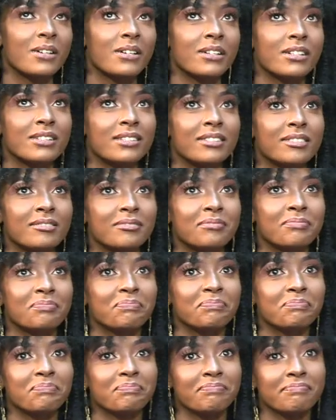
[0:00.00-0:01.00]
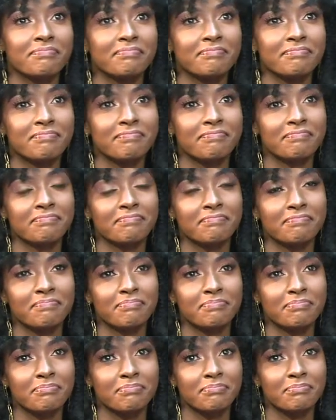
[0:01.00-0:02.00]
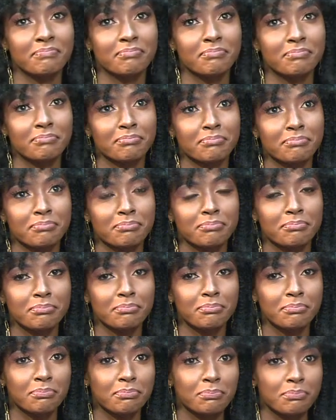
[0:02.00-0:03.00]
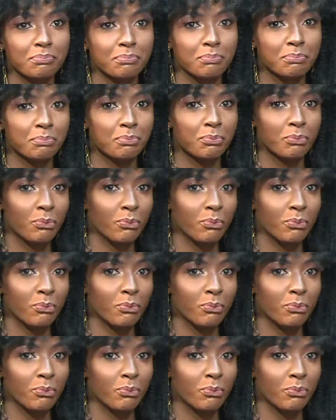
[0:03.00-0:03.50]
(silence)